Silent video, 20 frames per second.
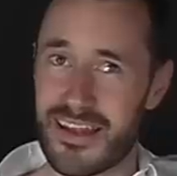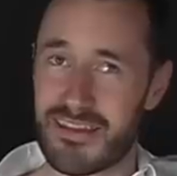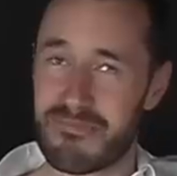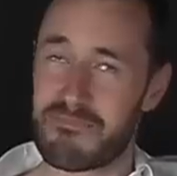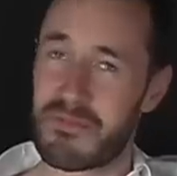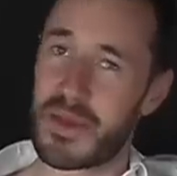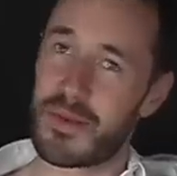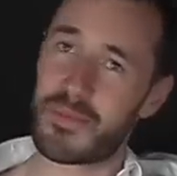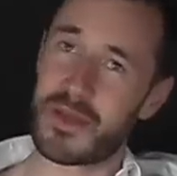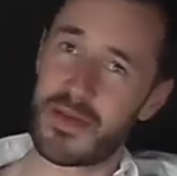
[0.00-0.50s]

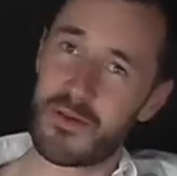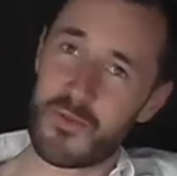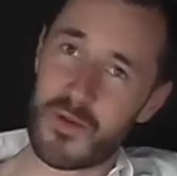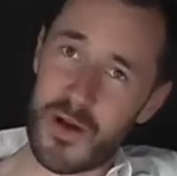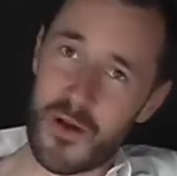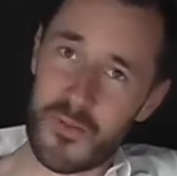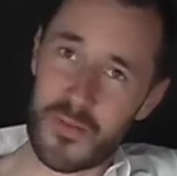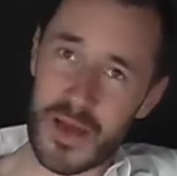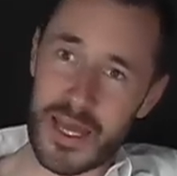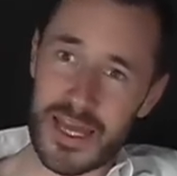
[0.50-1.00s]
maybe a
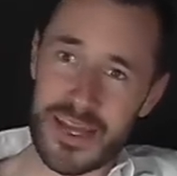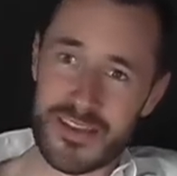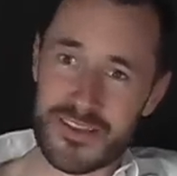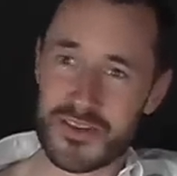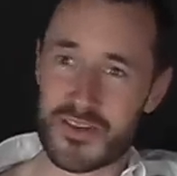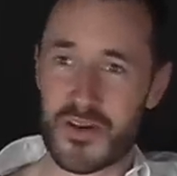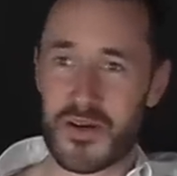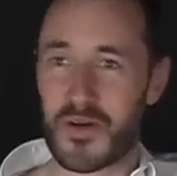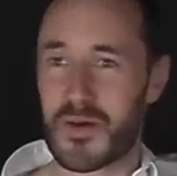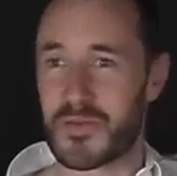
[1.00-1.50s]
well-paying
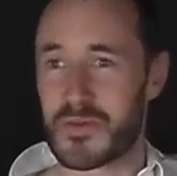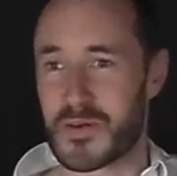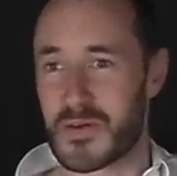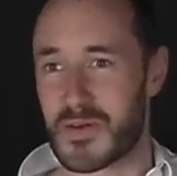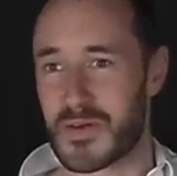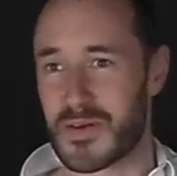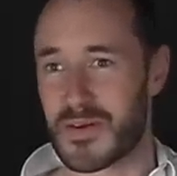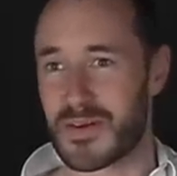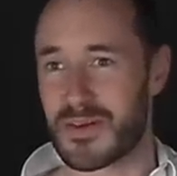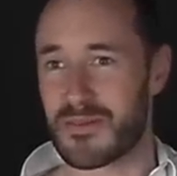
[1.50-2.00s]
job,
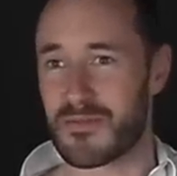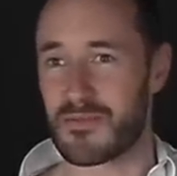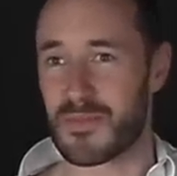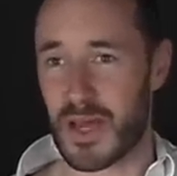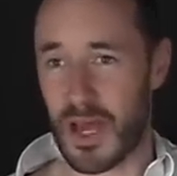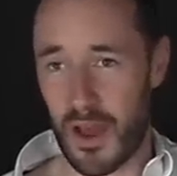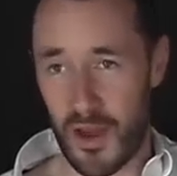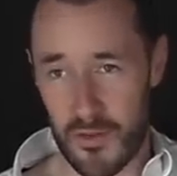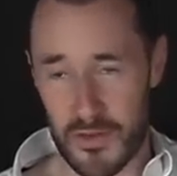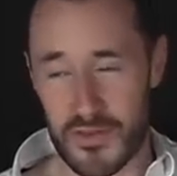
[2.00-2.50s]

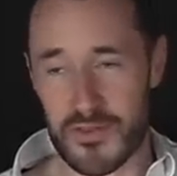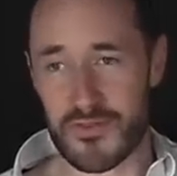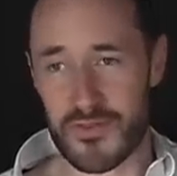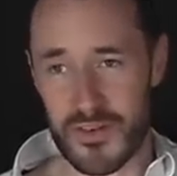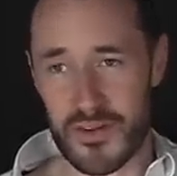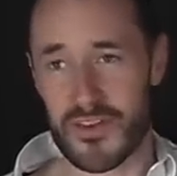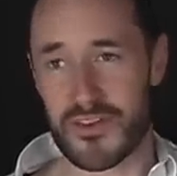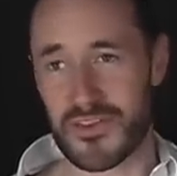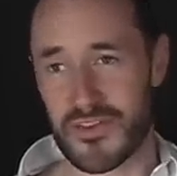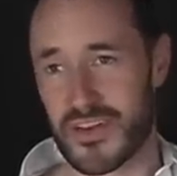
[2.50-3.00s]
but I was
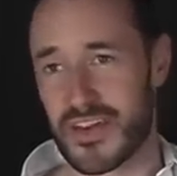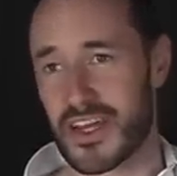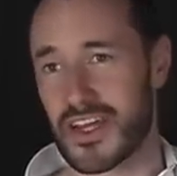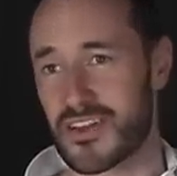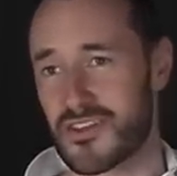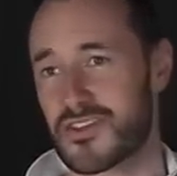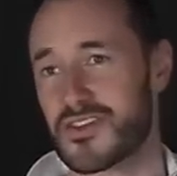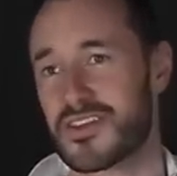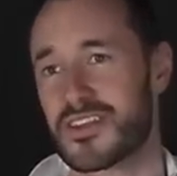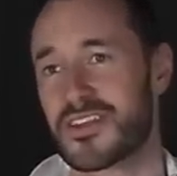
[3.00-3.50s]
very, very
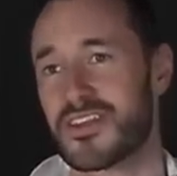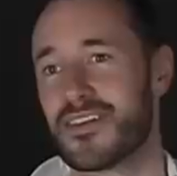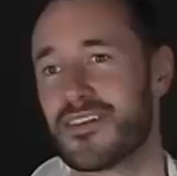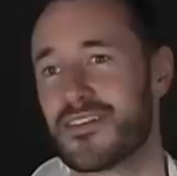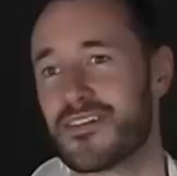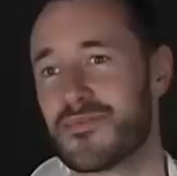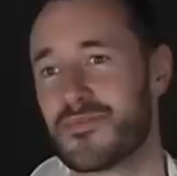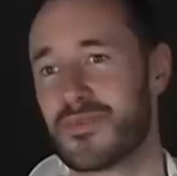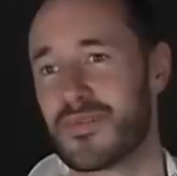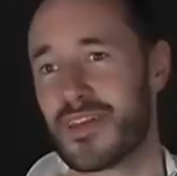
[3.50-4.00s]
interested in
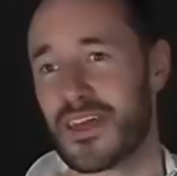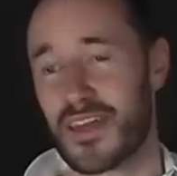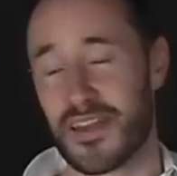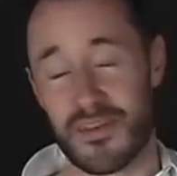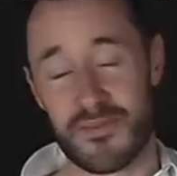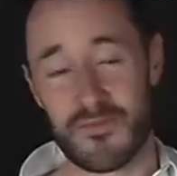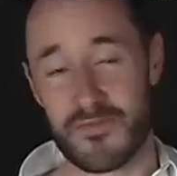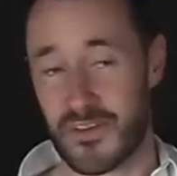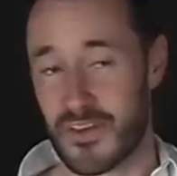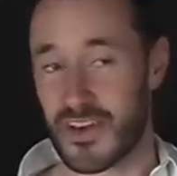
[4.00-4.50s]
them, and
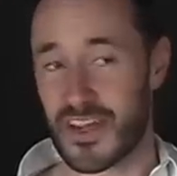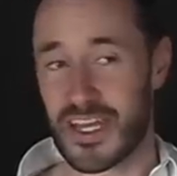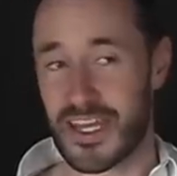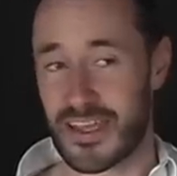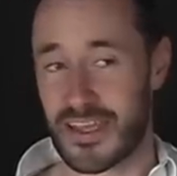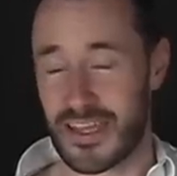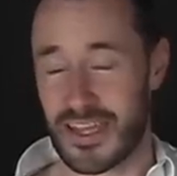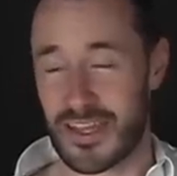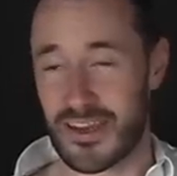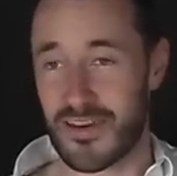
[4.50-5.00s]
I'm very
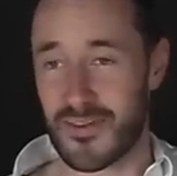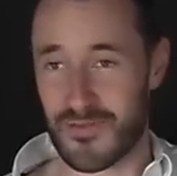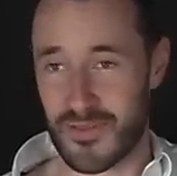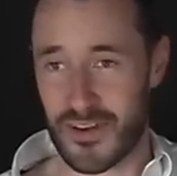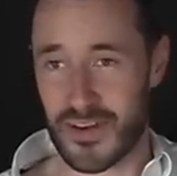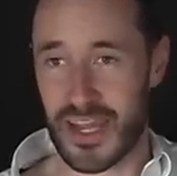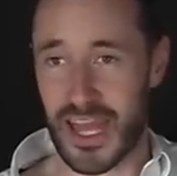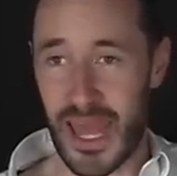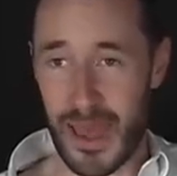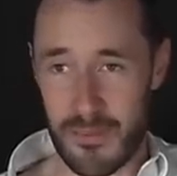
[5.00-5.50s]

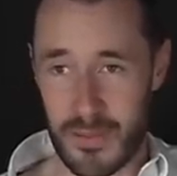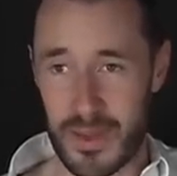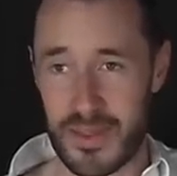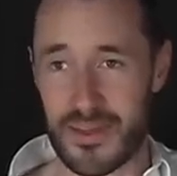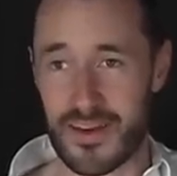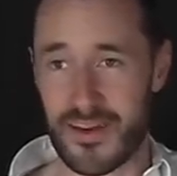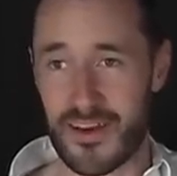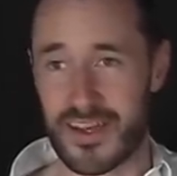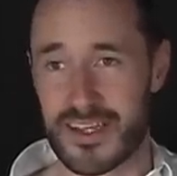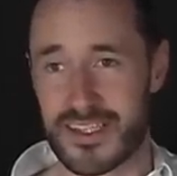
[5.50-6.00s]
happy
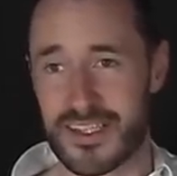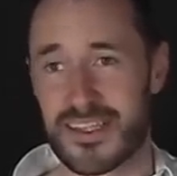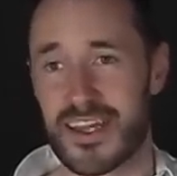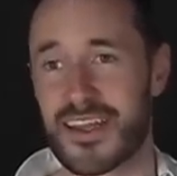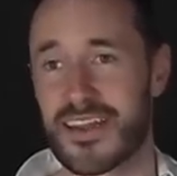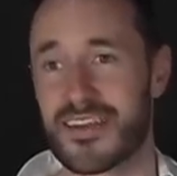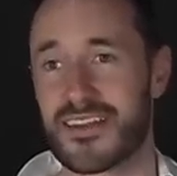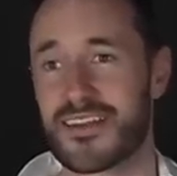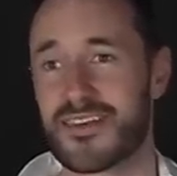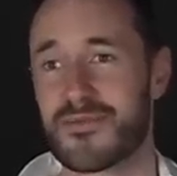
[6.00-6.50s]
that I
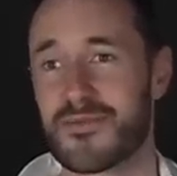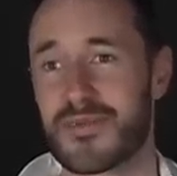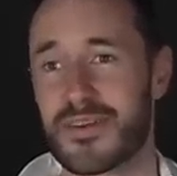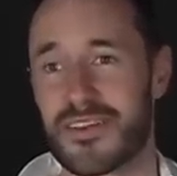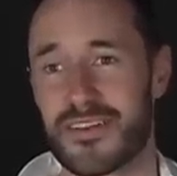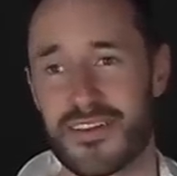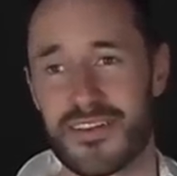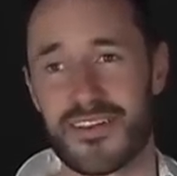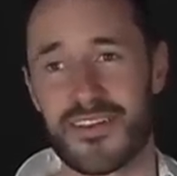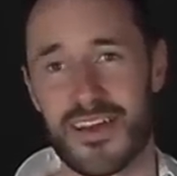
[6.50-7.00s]
studied them,
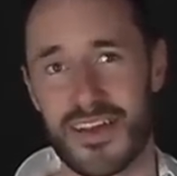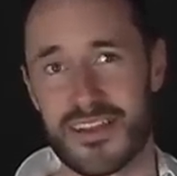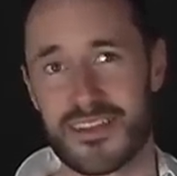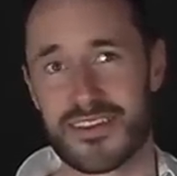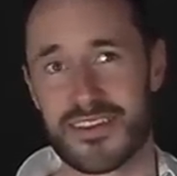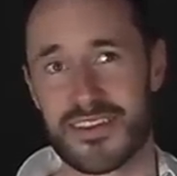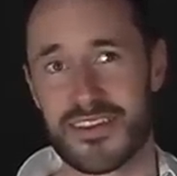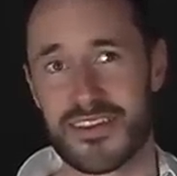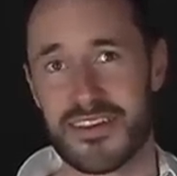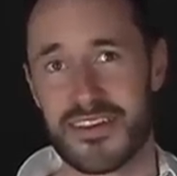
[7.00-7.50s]
and I'd like
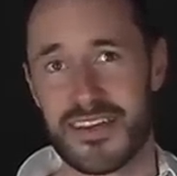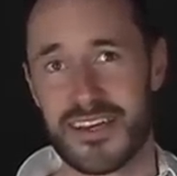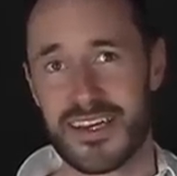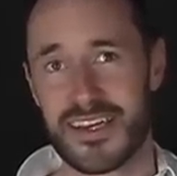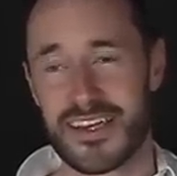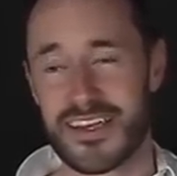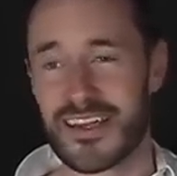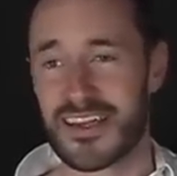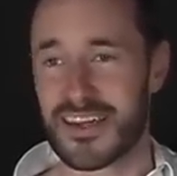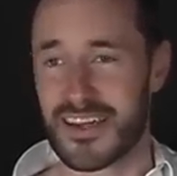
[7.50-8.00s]
to
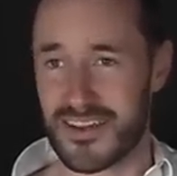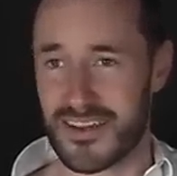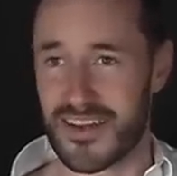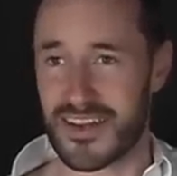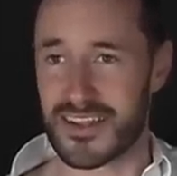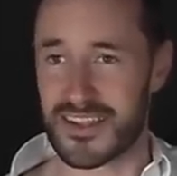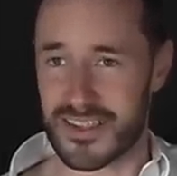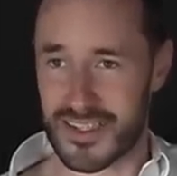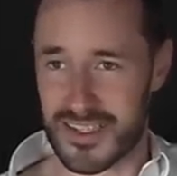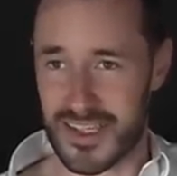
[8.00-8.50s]

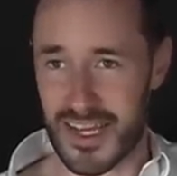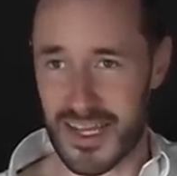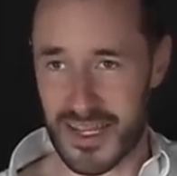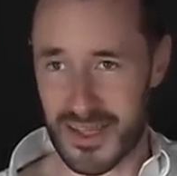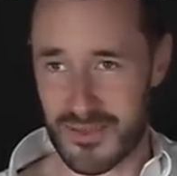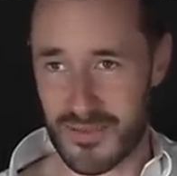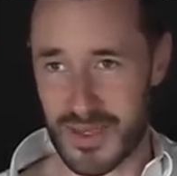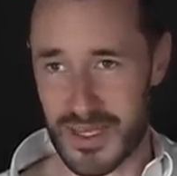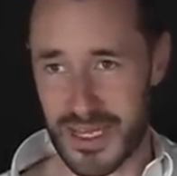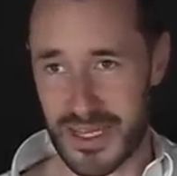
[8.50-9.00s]
study
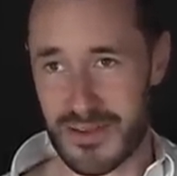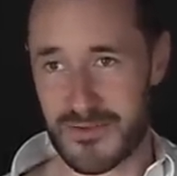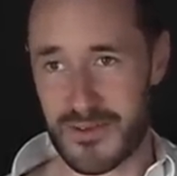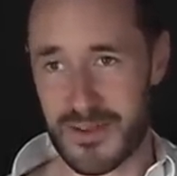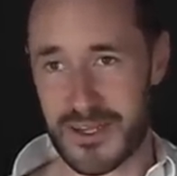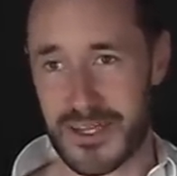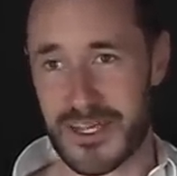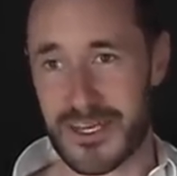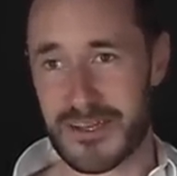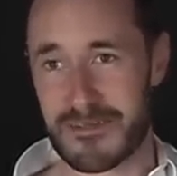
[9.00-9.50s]
them again
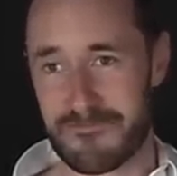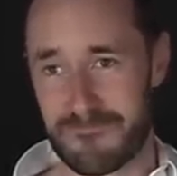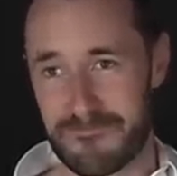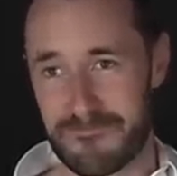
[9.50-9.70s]
one day.